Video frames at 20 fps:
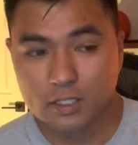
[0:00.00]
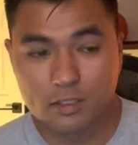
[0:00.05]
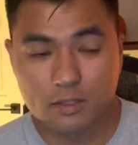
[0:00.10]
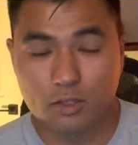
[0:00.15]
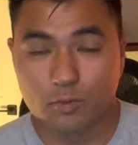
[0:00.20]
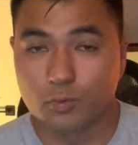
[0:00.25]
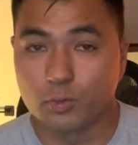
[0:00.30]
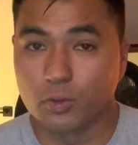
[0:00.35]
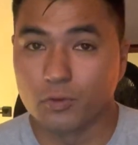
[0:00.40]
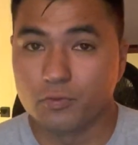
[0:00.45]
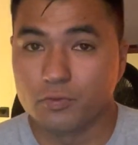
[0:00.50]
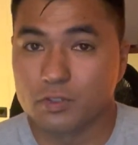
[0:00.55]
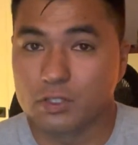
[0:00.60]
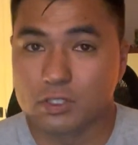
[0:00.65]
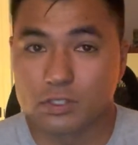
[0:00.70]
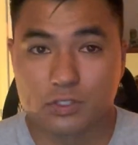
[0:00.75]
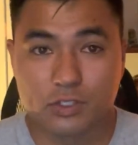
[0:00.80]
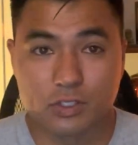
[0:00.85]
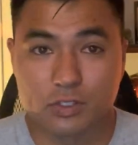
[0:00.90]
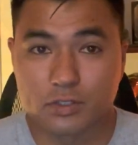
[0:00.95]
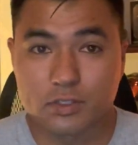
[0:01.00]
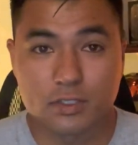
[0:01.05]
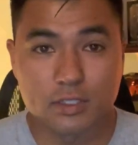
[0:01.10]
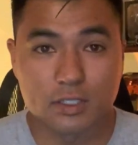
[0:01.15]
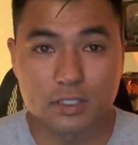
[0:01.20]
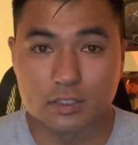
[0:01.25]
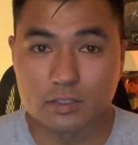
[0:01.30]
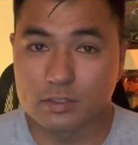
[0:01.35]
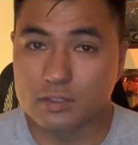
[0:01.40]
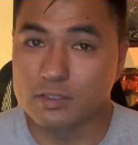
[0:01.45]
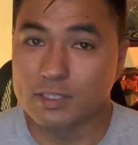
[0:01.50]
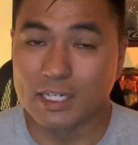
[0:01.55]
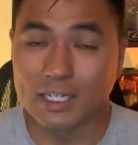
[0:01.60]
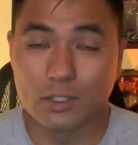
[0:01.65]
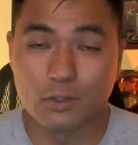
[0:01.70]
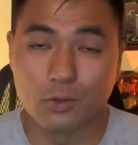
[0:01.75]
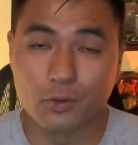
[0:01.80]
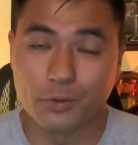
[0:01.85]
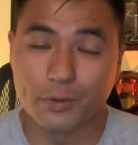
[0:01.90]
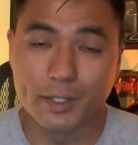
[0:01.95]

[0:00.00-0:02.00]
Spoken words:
the roof is just not holding